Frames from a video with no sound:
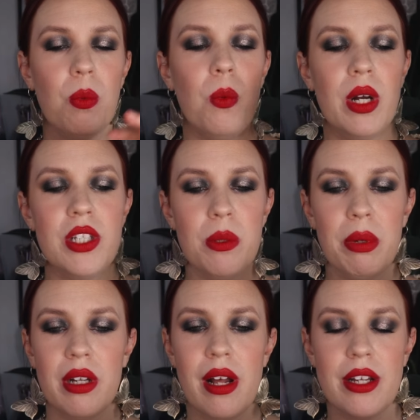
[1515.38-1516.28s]
Once you
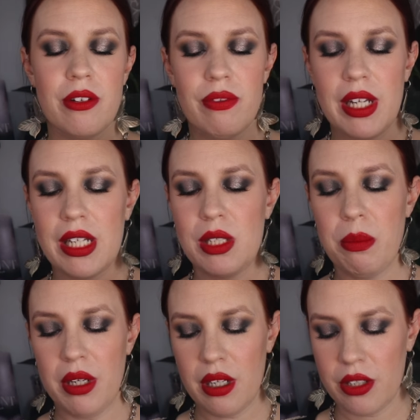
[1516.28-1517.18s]
put it on your face, you
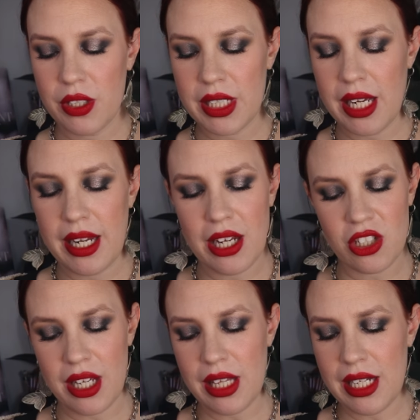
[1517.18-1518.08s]
put it on your skin.
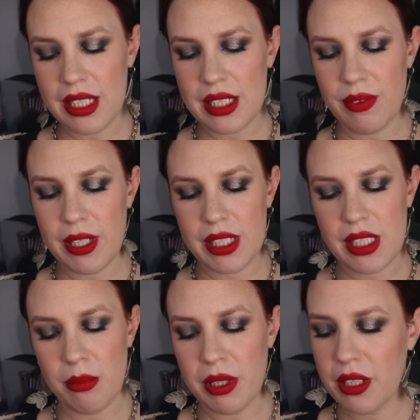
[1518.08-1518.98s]
Actually, I think it's very
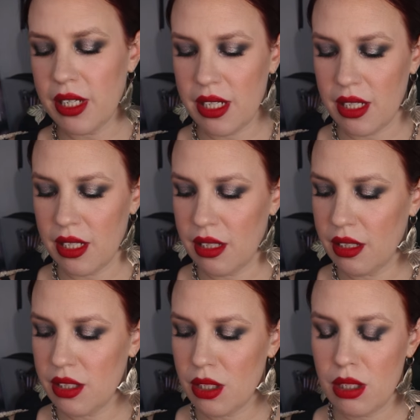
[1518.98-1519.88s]
similar
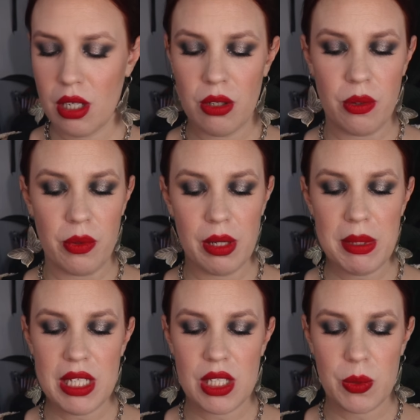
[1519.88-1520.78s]
in tone.
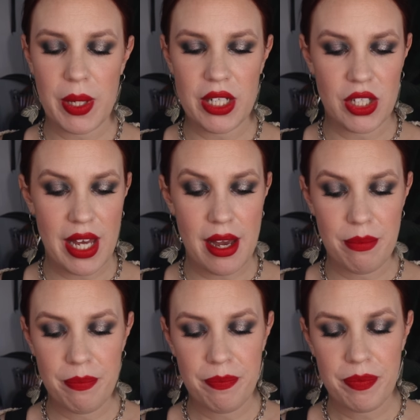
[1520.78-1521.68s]
Let me swatch that.
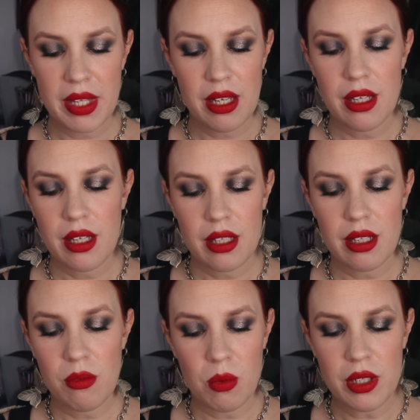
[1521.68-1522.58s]

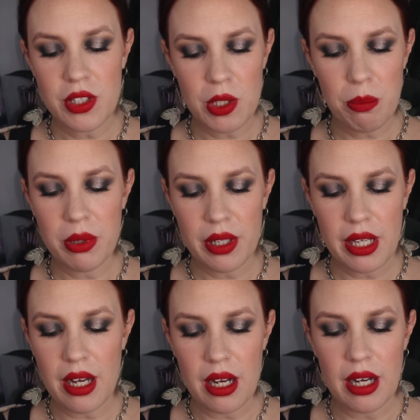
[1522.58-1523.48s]
Once you put
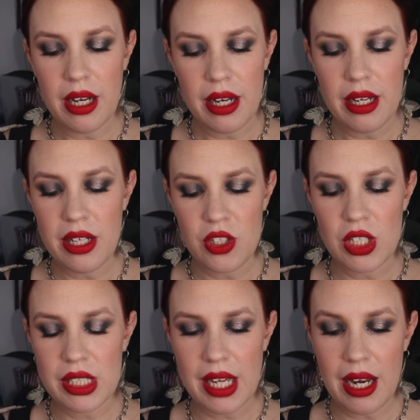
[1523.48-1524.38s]
it on, it
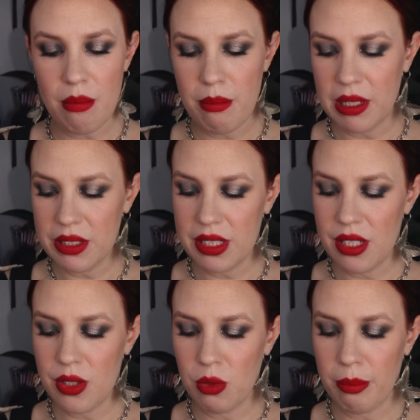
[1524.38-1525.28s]
just kind of melts
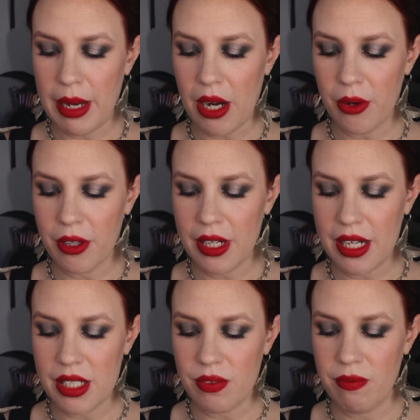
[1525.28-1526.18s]
into a powder.
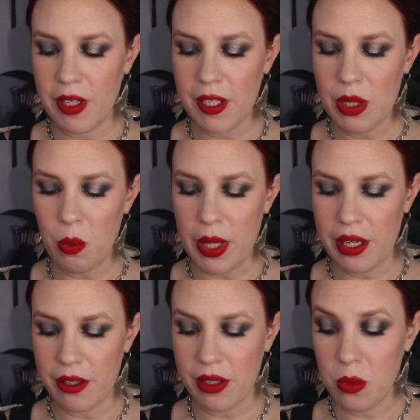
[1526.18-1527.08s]
It is very
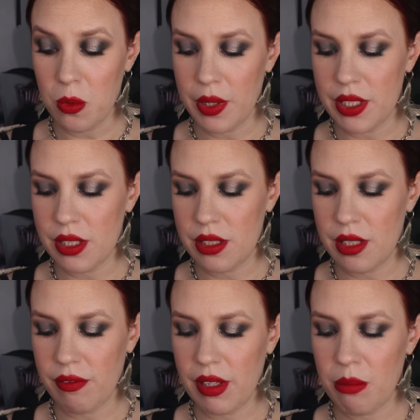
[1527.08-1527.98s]
weird. Oh, it's
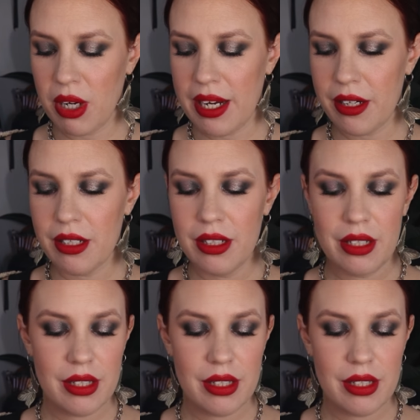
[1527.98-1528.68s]
definitely brighter.